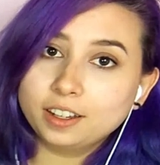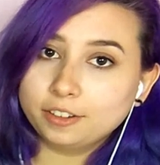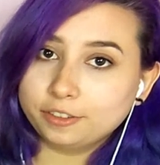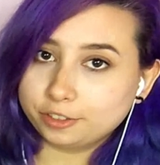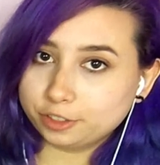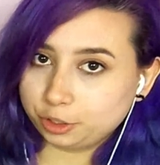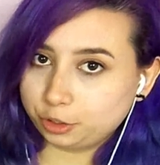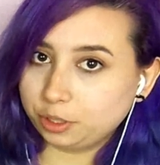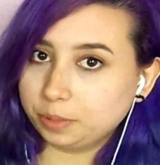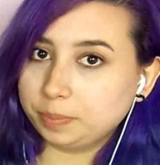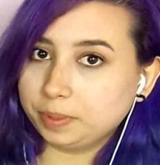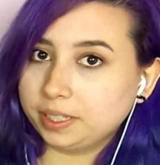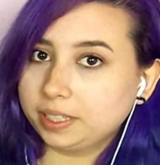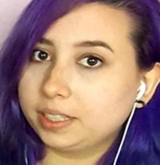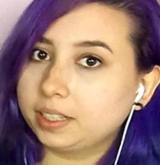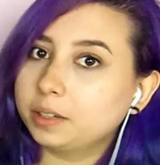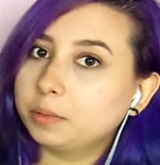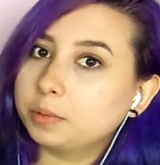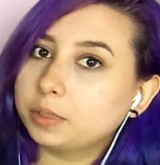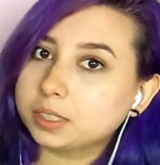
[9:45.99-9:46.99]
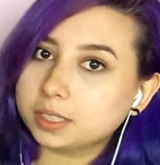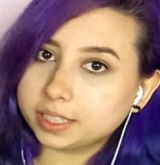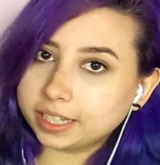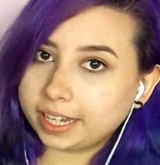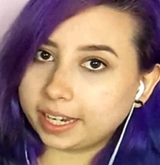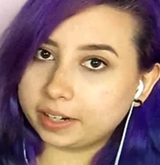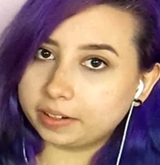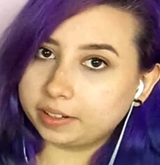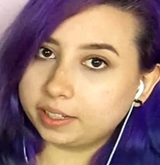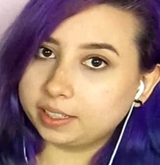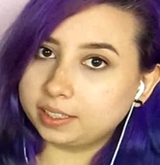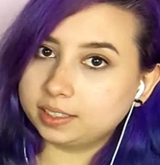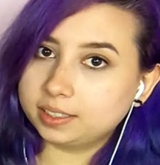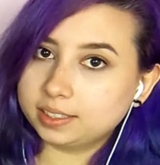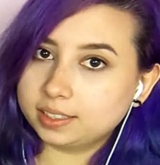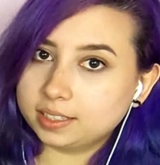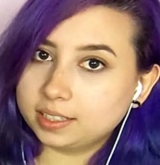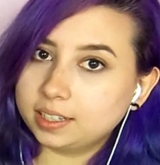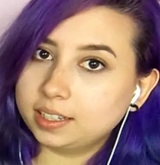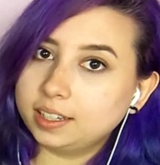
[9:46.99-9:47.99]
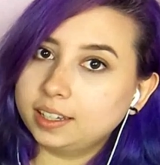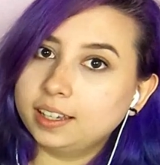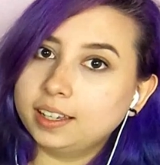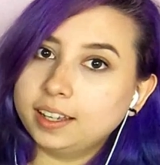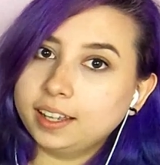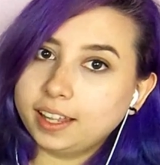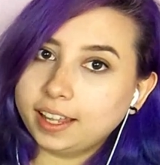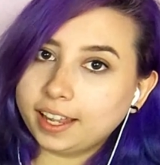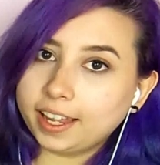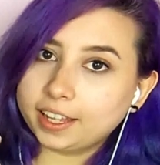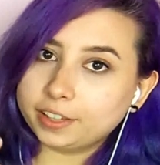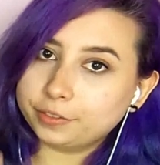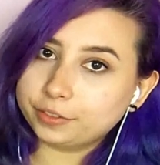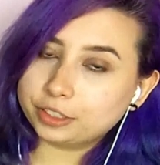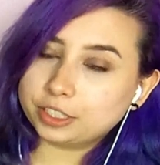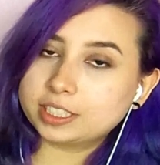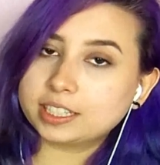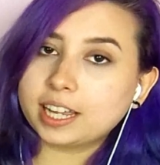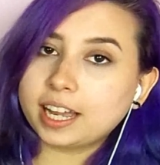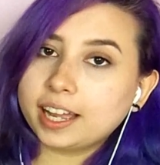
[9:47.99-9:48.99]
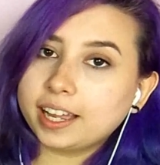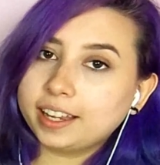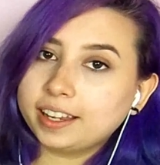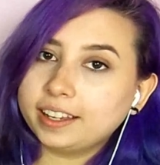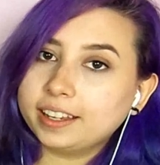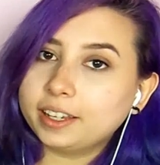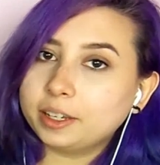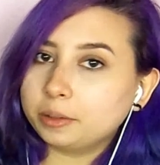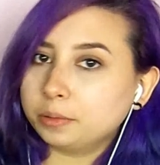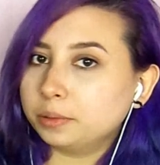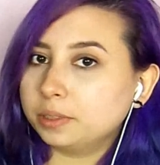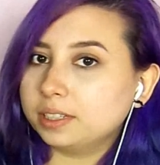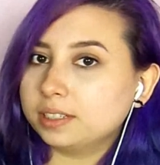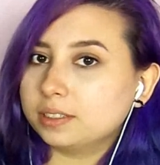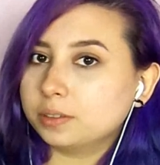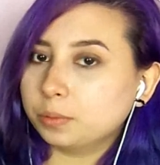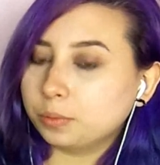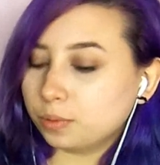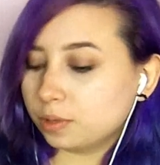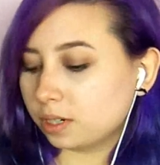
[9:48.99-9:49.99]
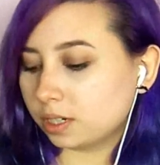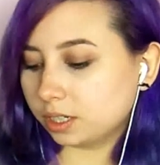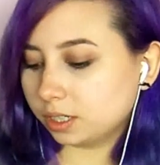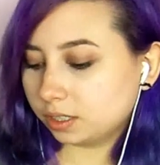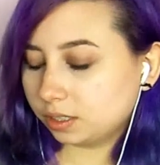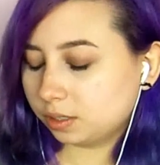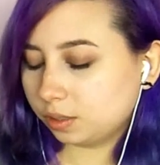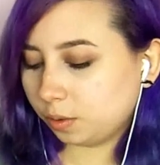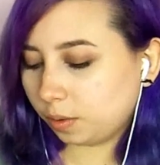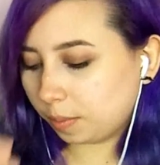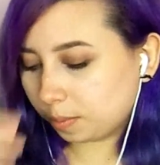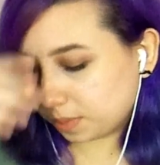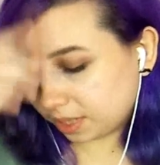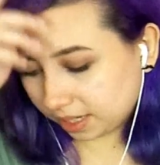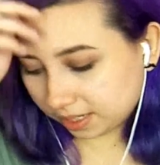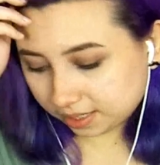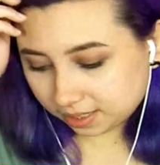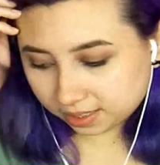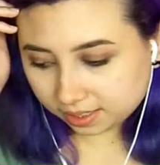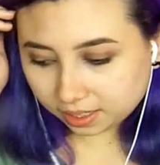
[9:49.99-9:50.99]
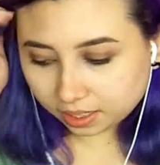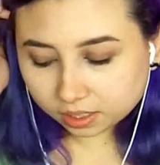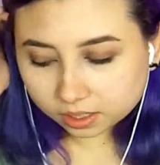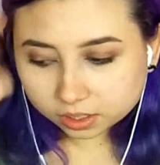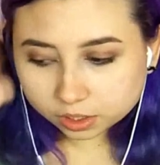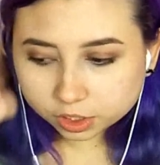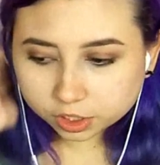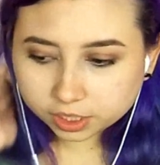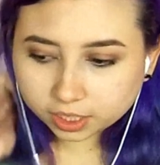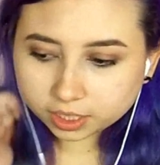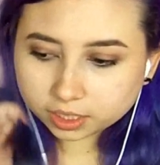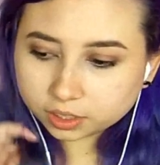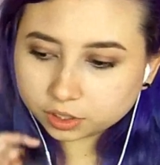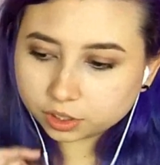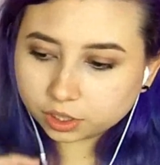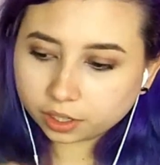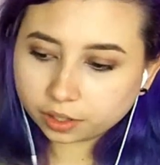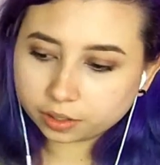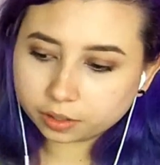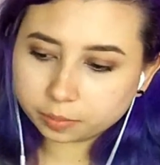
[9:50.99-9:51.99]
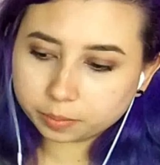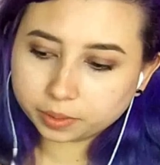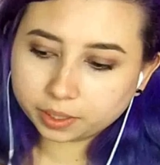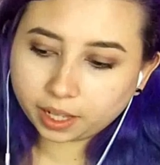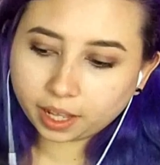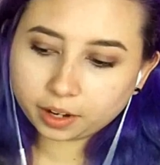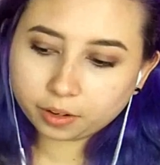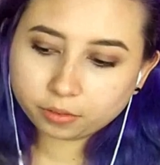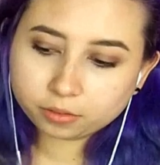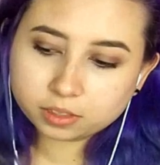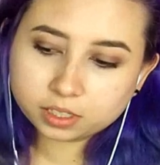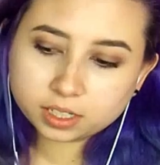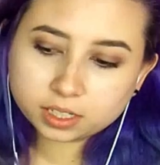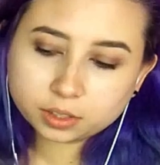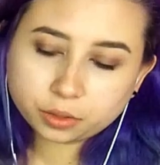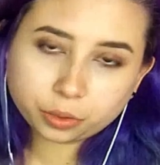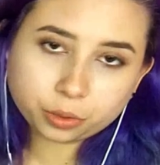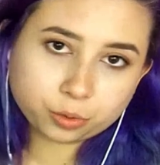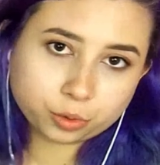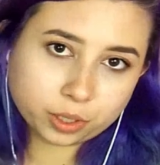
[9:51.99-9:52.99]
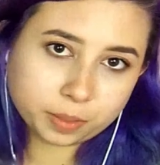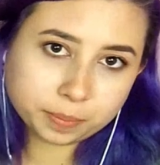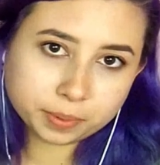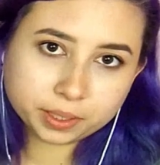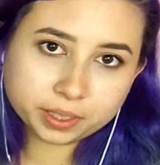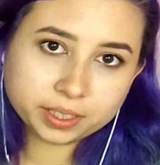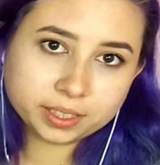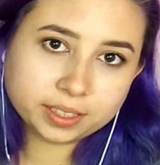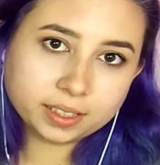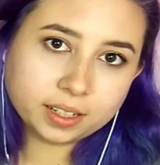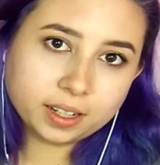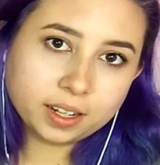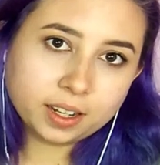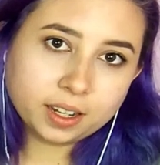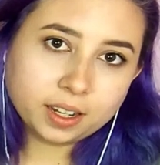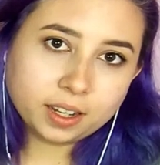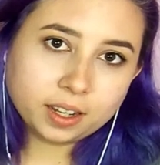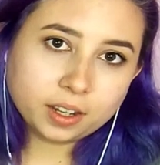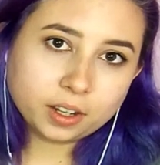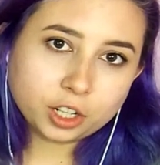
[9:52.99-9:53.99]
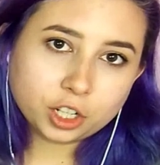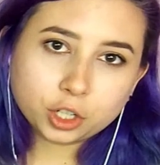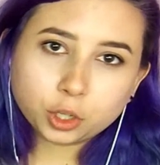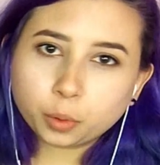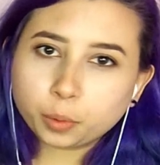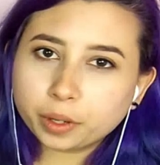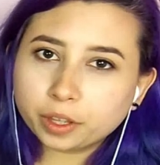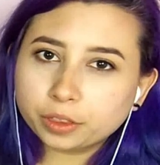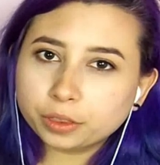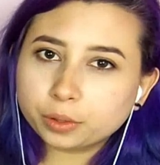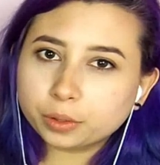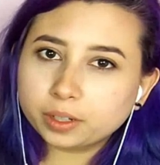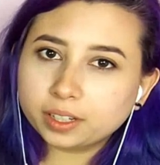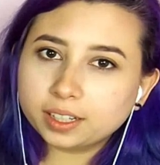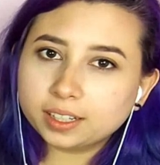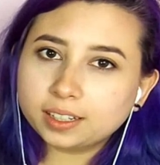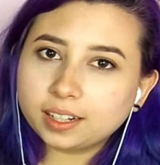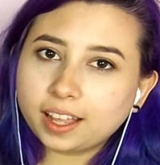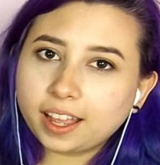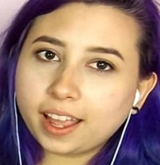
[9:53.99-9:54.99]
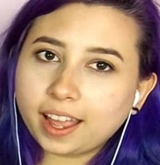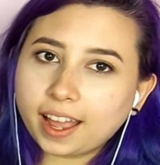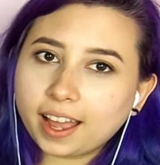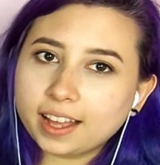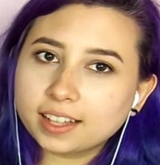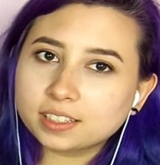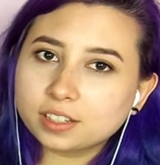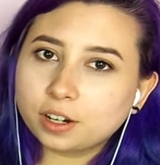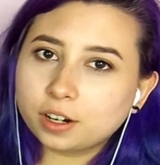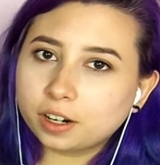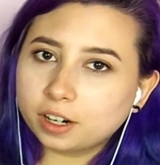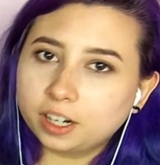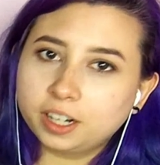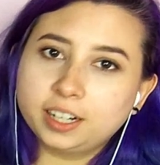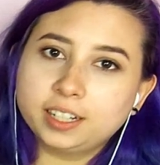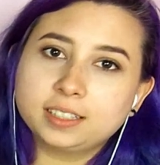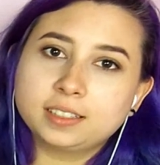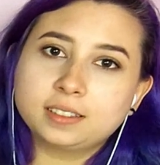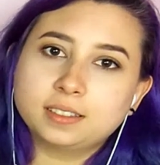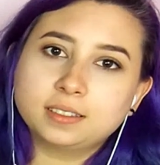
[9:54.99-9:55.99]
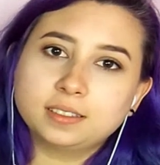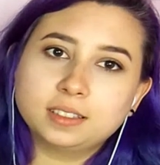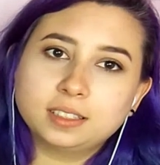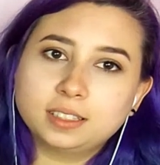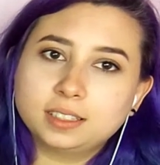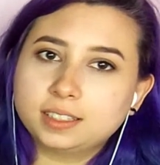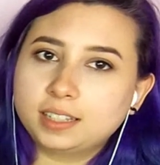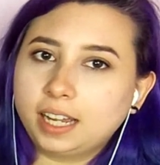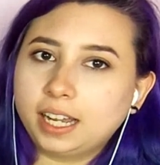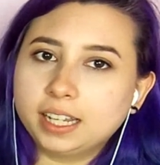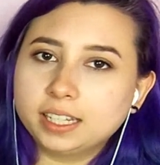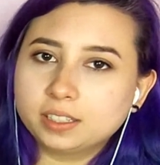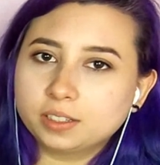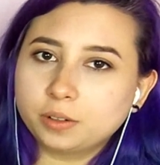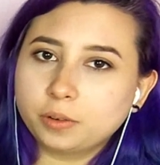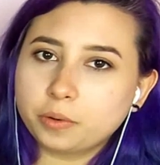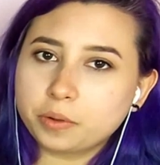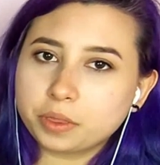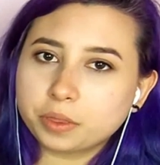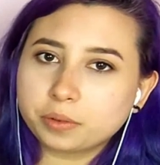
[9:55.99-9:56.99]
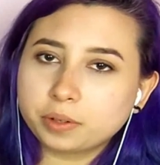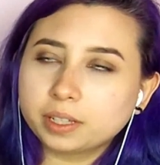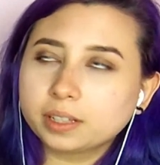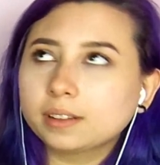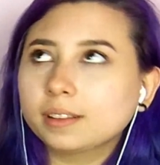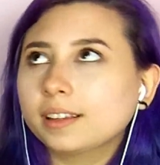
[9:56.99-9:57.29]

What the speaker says: For Triplet, it was Garrett. And for Sky, it was Ward. So I'm guessing they understand each other, but I don't see Triplet going through it as hard as Sky is going through it.